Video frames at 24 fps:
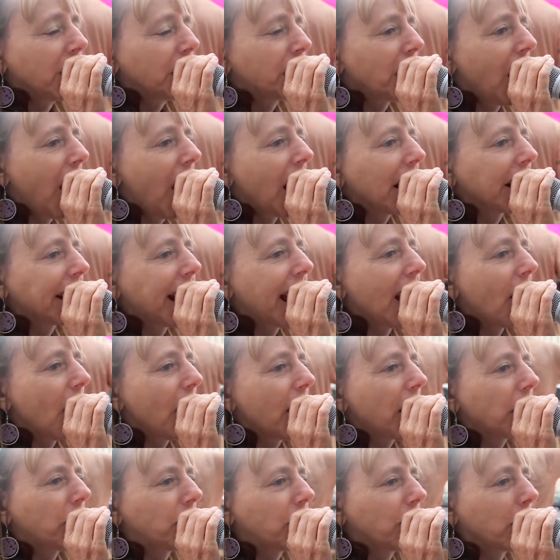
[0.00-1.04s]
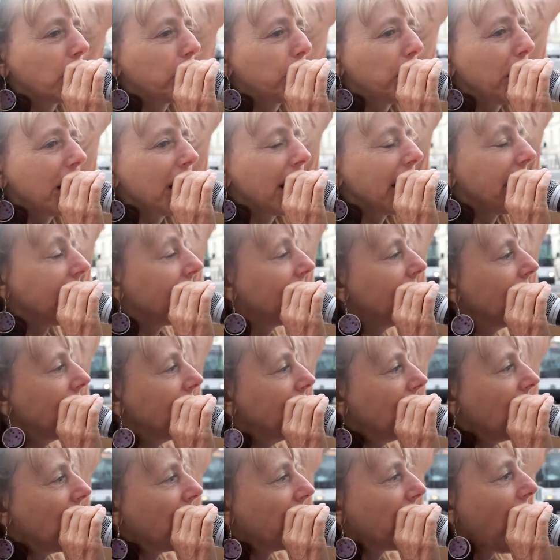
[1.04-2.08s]
John Kerry should be
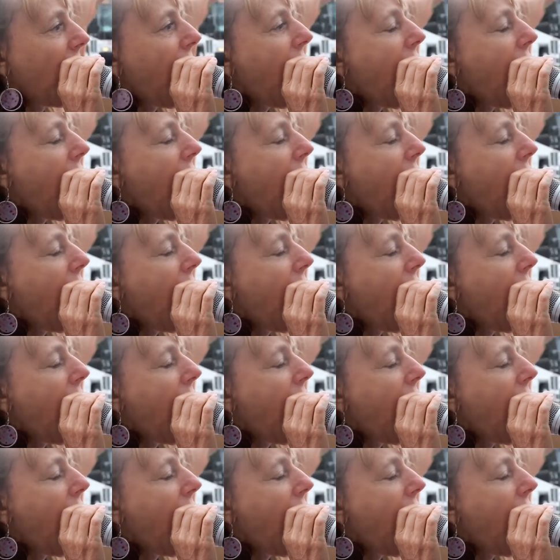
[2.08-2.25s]
the